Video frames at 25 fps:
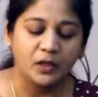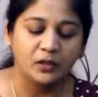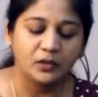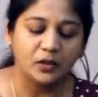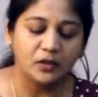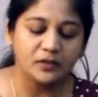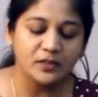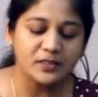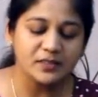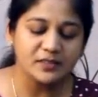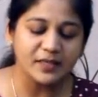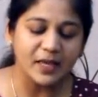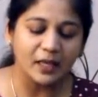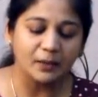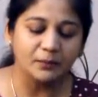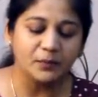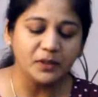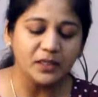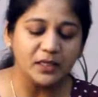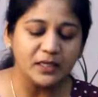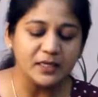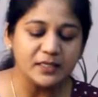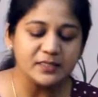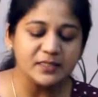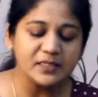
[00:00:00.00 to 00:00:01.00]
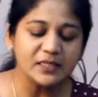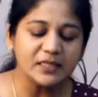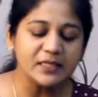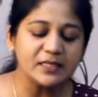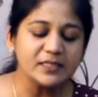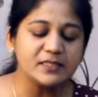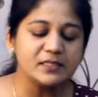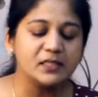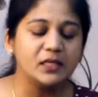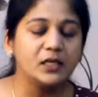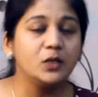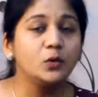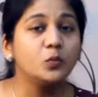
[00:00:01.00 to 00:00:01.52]
Now, this can be
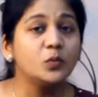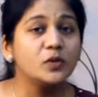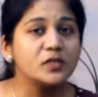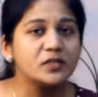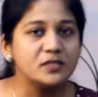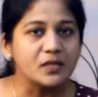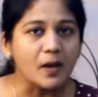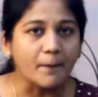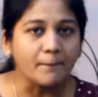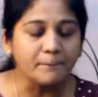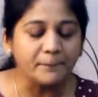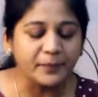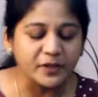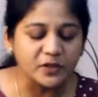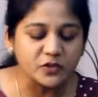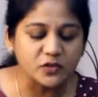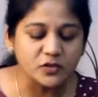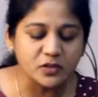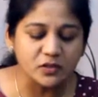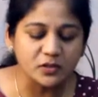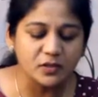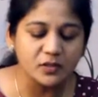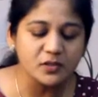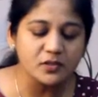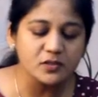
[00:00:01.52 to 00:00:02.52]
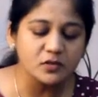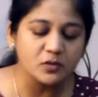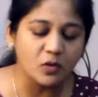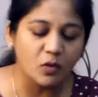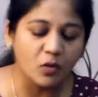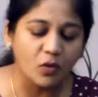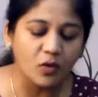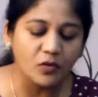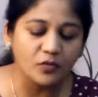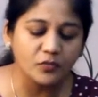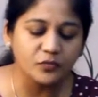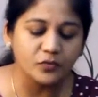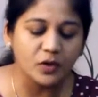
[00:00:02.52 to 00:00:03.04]
easily seen with some pictures
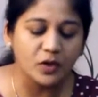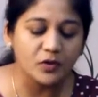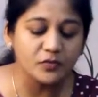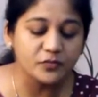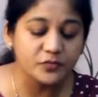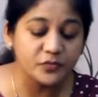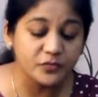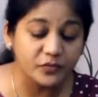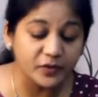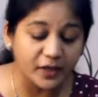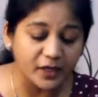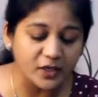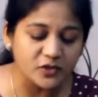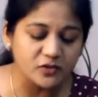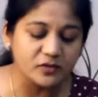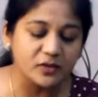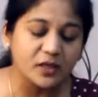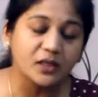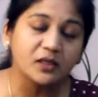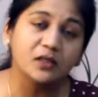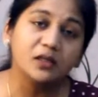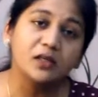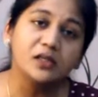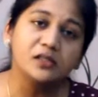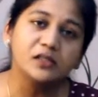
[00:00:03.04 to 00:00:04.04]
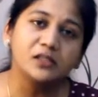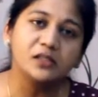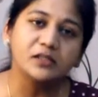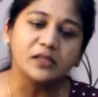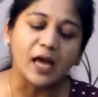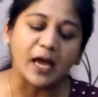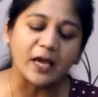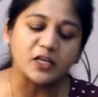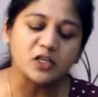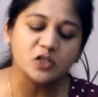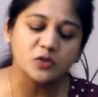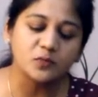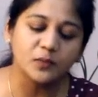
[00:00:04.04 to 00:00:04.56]
of a fresh retinal
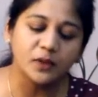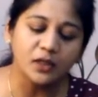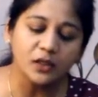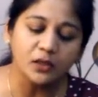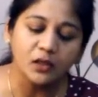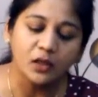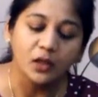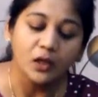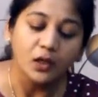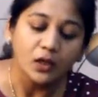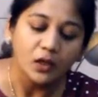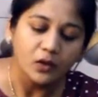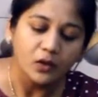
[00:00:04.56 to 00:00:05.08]
detachment